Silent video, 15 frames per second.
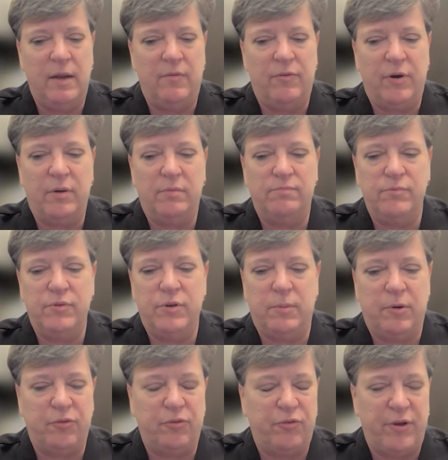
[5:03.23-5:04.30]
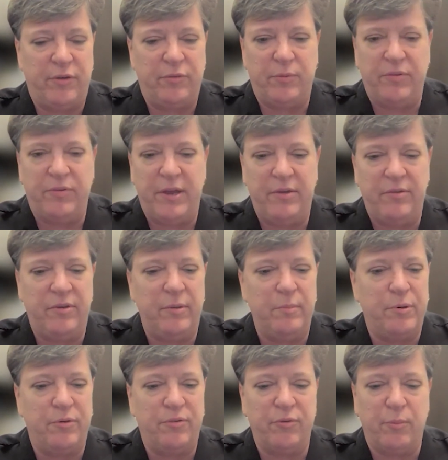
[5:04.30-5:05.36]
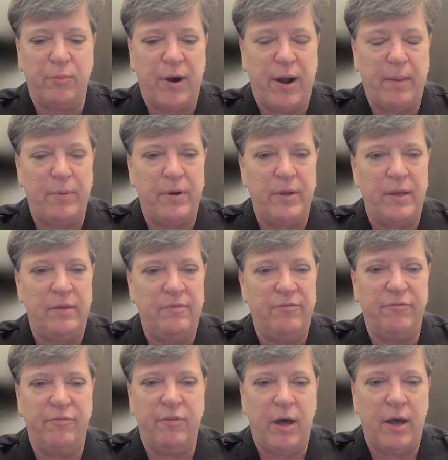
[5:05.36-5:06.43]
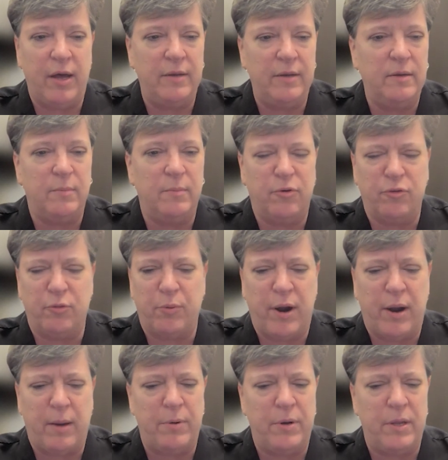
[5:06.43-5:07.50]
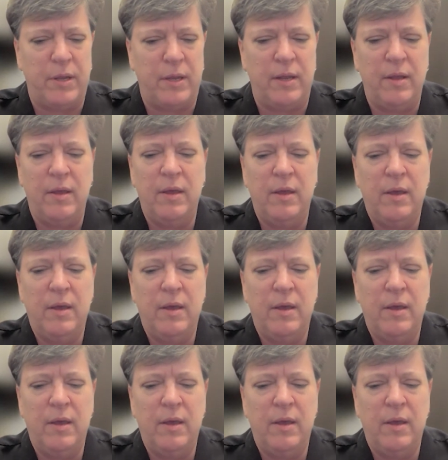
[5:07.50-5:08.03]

for commercial transportation, personal property, flood, commercial property,